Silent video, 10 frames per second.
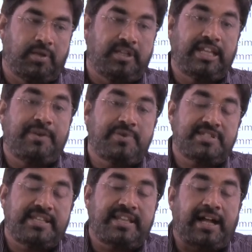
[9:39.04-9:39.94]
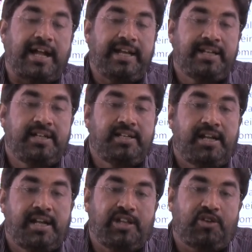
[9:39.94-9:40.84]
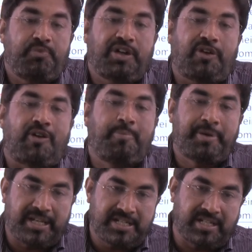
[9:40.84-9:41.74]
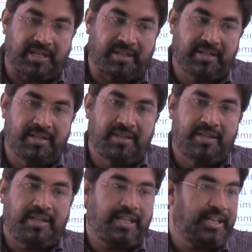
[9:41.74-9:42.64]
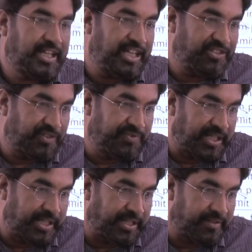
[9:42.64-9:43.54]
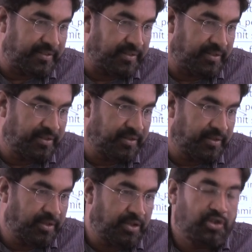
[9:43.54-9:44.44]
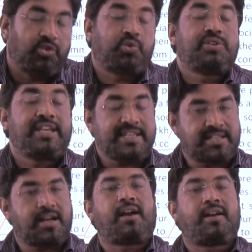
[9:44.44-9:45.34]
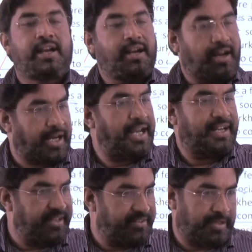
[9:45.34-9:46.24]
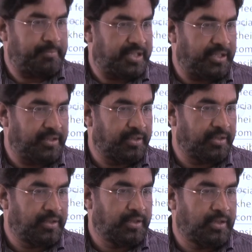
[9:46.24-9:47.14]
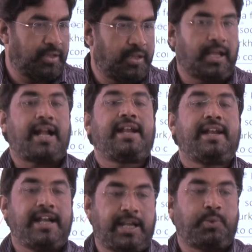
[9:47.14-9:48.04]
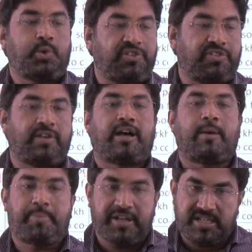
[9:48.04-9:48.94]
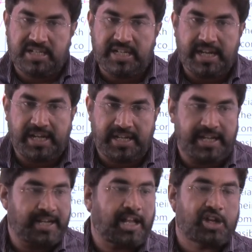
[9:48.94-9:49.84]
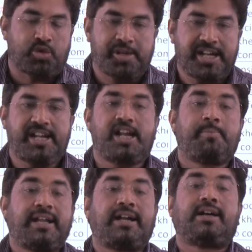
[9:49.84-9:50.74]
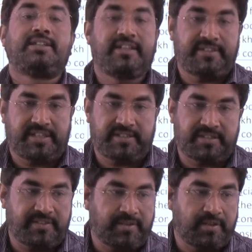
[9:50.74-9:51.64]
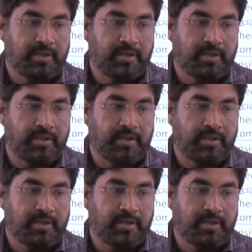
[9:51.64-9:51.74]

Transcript: There was an identity of the operation in case of Dalits. So they started writing something, and it was appreciated and accommodated by other sections.